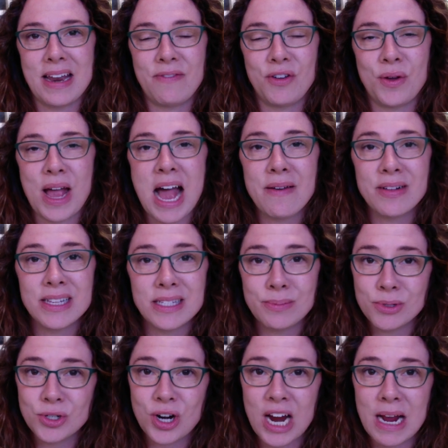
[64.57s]
if you haven't
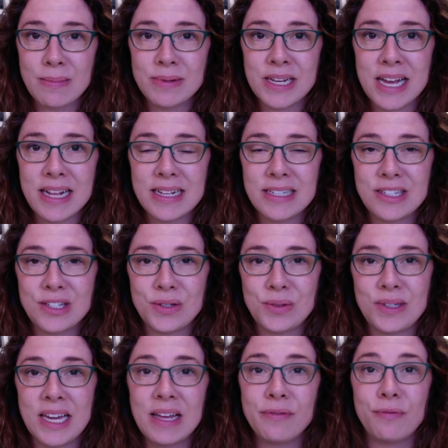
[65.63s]
subscribed yet to
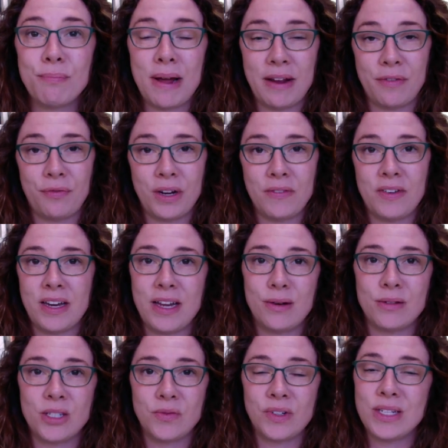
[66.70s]
get my free
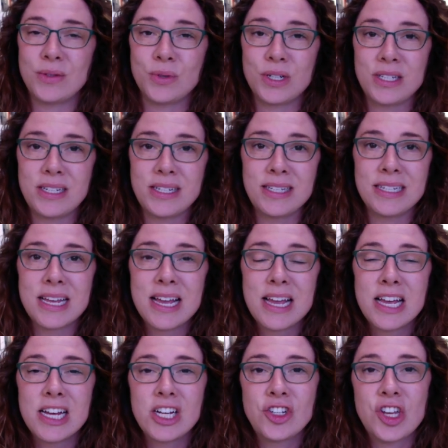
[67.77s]
videos and resources,
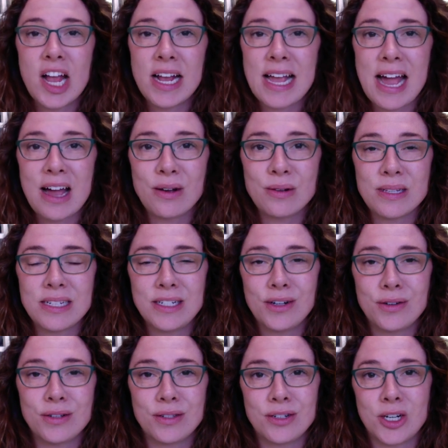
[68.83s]
check out
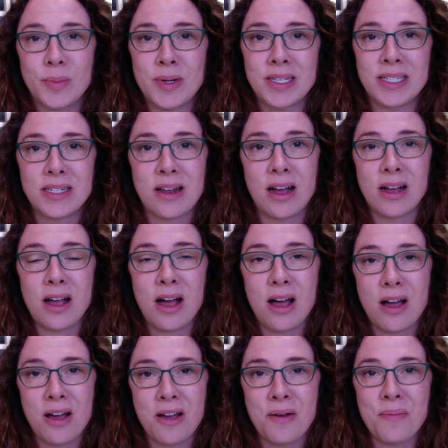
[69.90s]

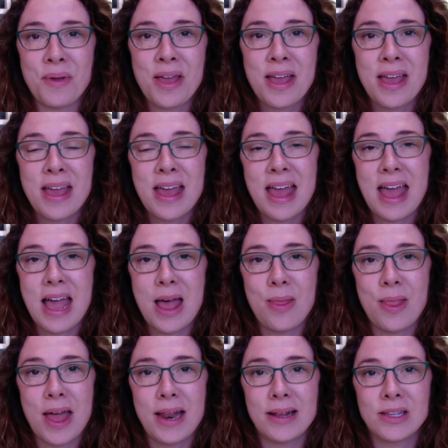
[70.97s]
ZeroDisturbance.com. And
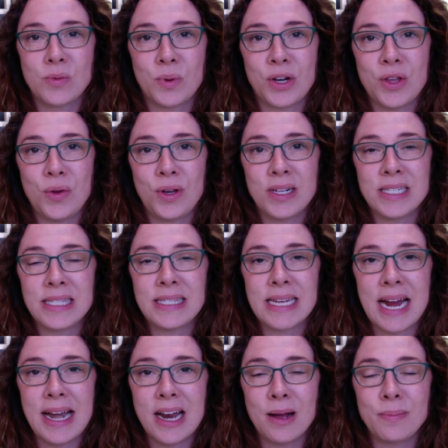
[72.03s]
that is where you can
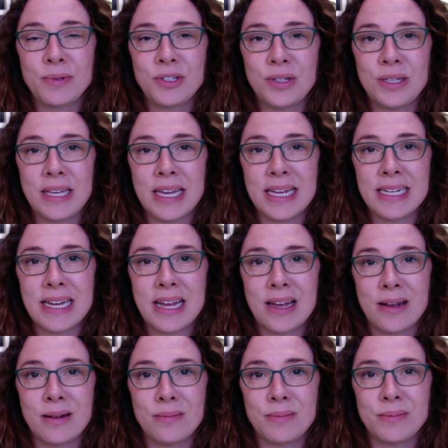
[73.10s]
sign up to get,
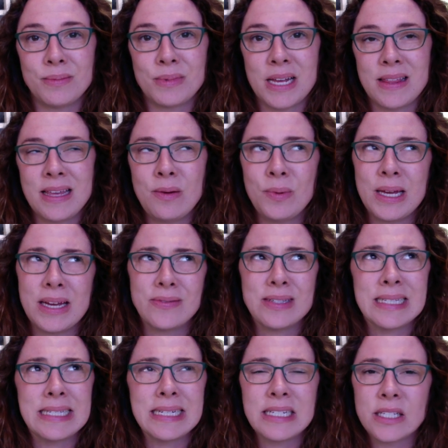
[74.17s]
I think we have
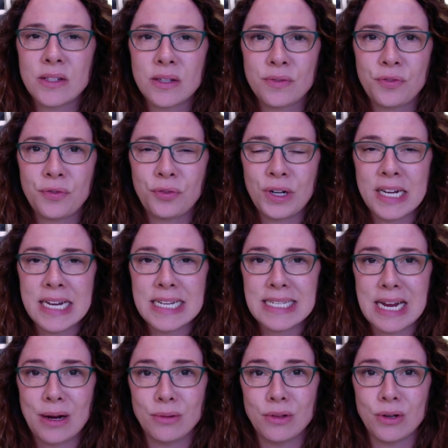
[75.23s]
6 free
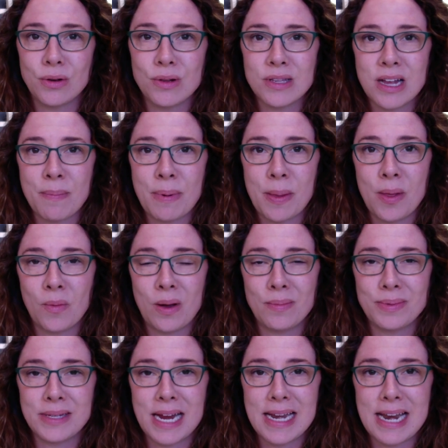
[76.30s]
downloads up on the
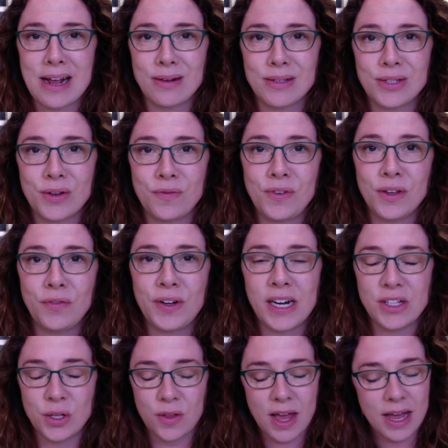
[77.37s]
website now. So feel free to
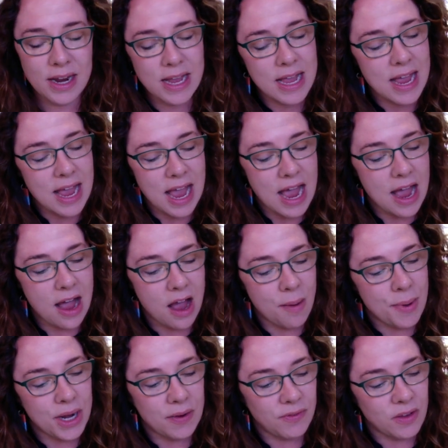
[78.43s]
do that.
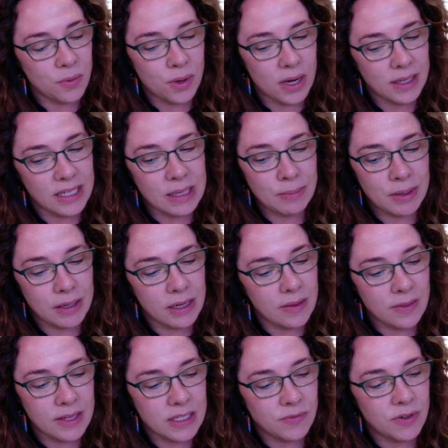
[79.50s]
And if you want to keep getting
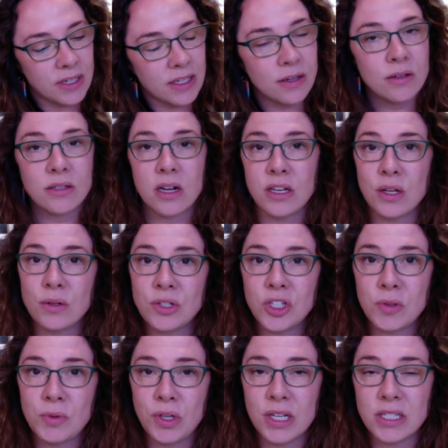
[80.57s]
these videos on
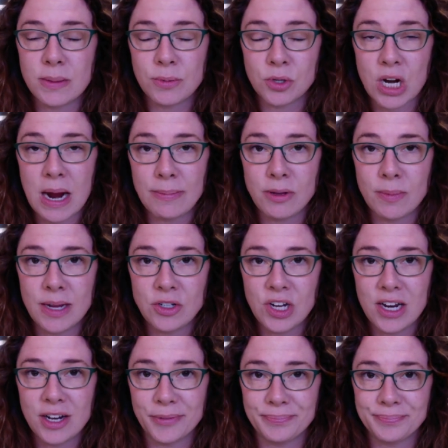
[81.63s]
YouTube, you can subscribe to my
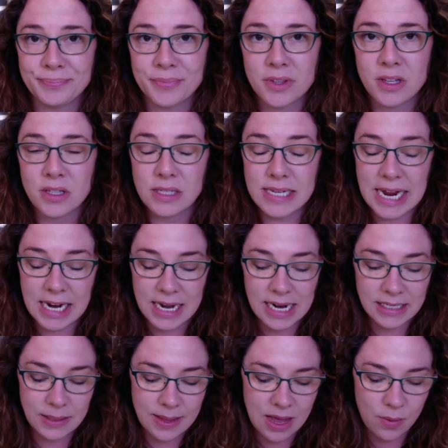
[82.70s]
channel. Stay
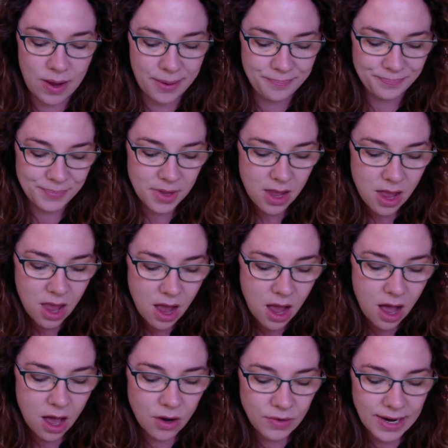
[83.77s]
connected that way.
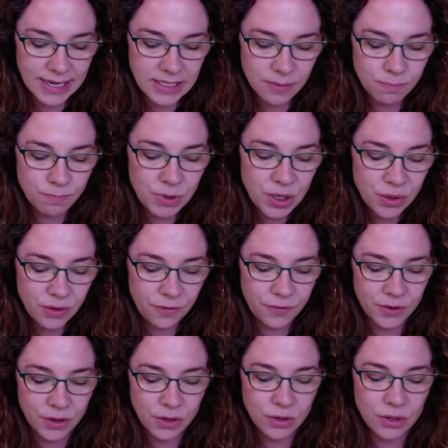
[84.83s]
All right,
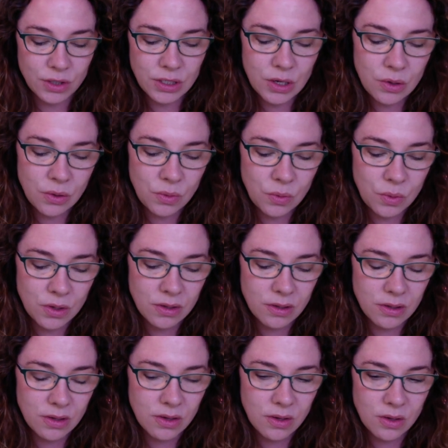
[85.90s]
beautiful. So
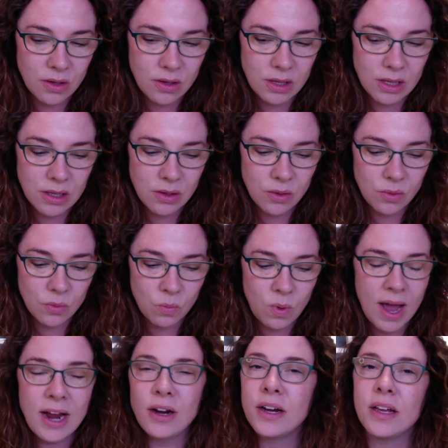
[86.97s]

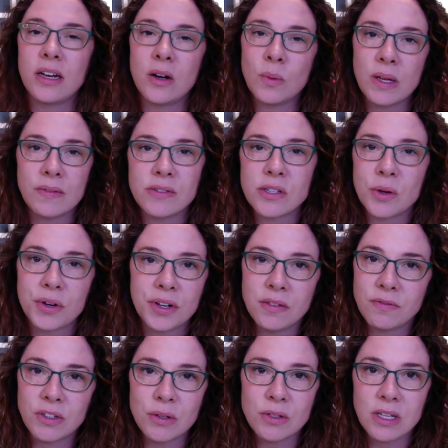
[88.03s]
why are interweaves so
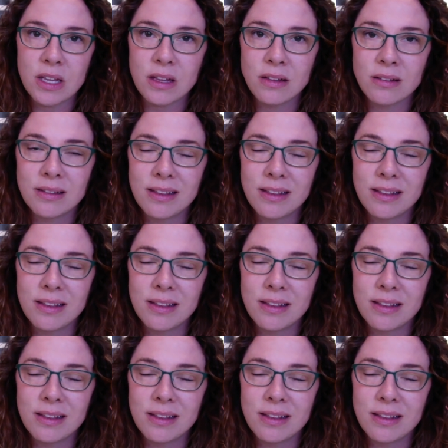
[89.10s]
confusing?